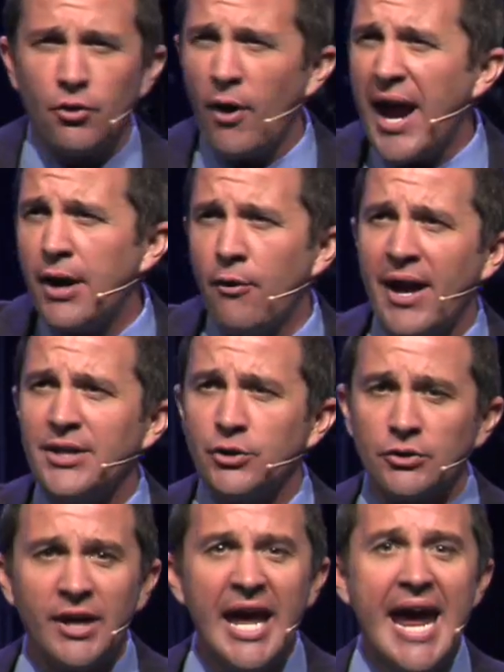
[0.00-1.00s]

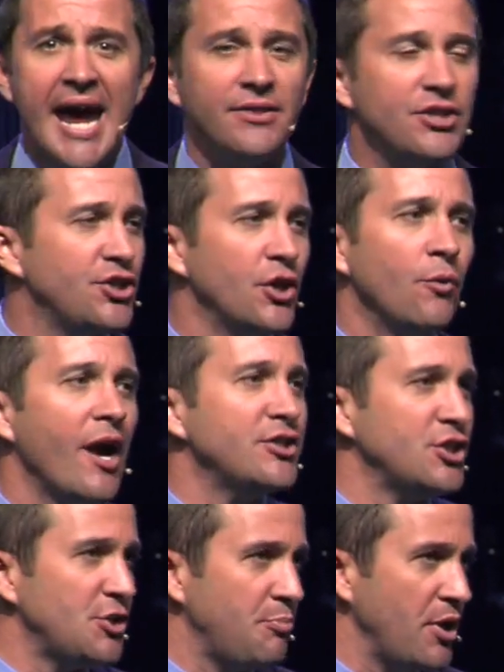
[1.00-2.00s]
great-grandchildren, and the
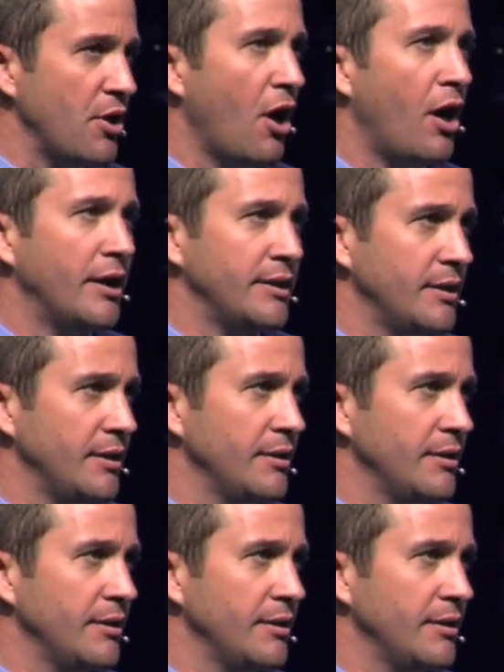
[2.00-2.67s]
generations beyond.